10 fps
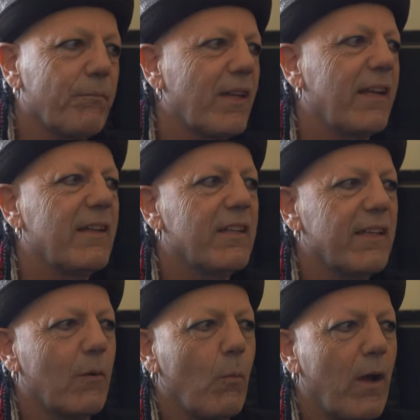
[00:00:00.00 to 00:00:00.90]
And then you
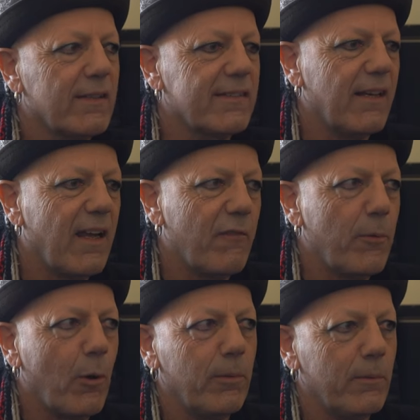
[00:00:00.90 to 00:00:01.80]
get ones that have
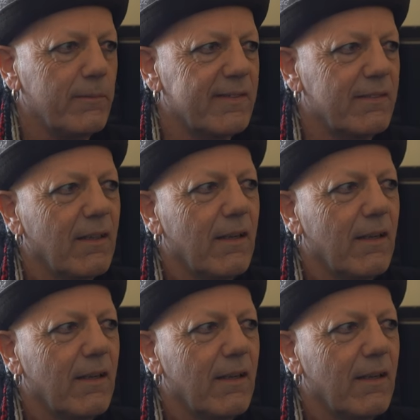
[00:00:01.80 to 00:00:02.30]
problems